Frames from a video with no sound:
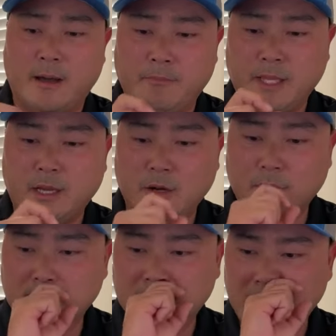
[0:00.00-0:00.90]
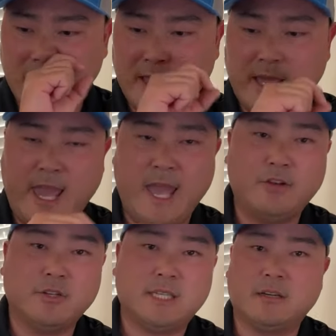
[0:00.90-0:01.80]
minnows, and
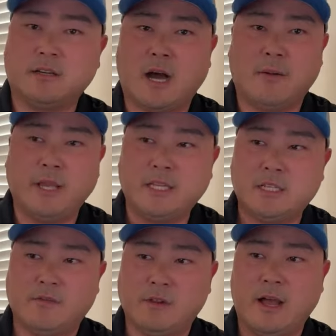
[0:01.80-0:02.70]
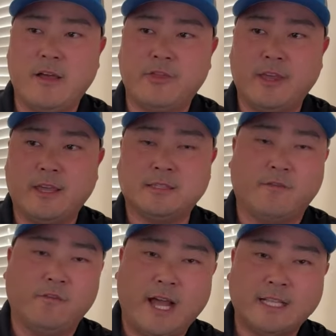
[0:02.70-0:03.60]
you're seeing a combination of a lot of things, a
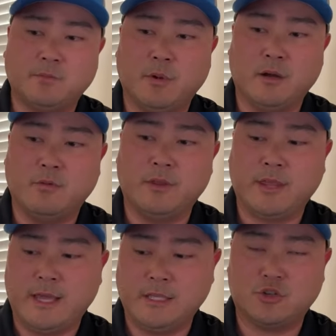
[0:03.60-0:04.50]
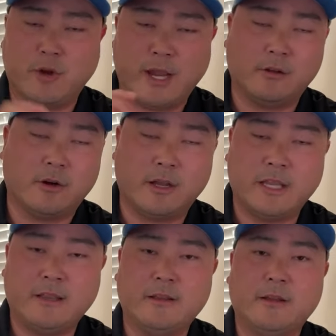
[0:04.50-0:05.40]
flats bug with a trailer on
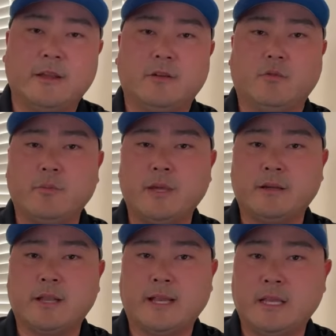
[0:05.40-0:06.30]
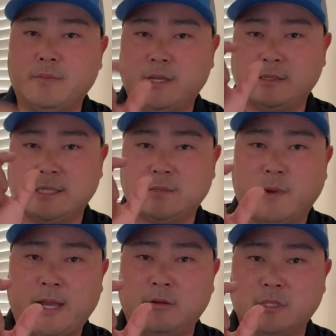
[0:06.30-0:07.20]
it would be a good idea because it's
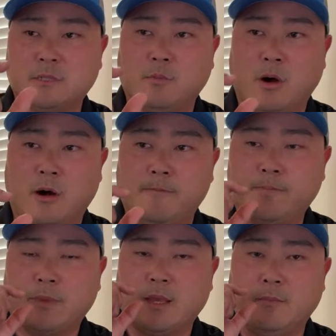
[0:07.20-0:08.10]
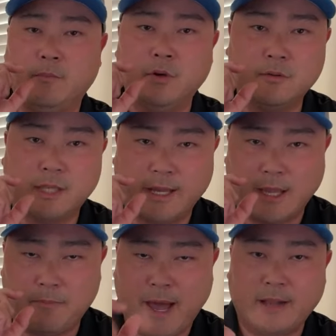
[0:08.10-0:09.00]
micro, it's small, it moves like
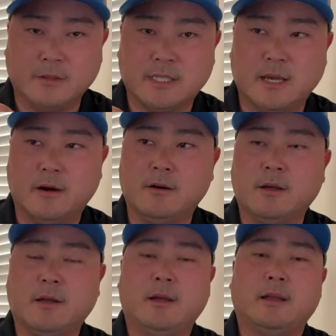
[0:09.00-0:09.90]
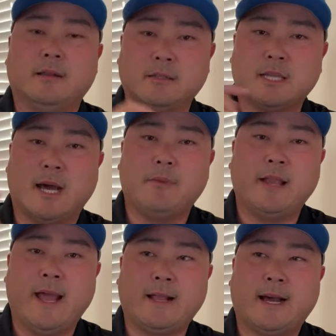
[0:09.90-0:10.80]
a paddle tail, and on top of
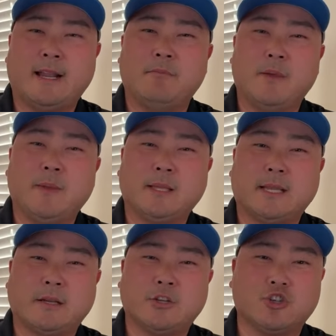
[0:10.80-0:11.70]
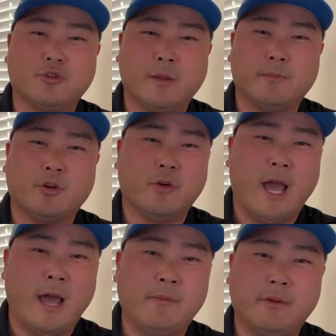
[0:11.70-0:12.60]
that, kind of mimics like a shrimp
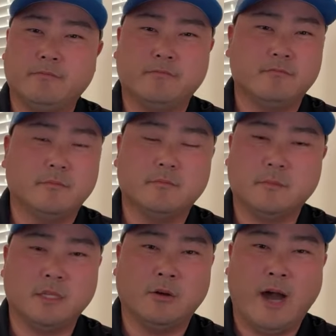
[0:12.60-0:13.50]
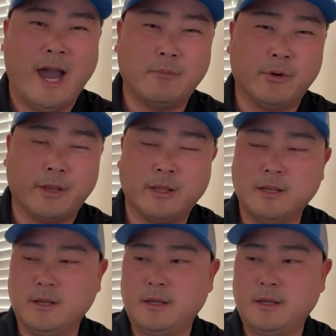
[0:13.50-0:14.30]
crab, you know, hybrid.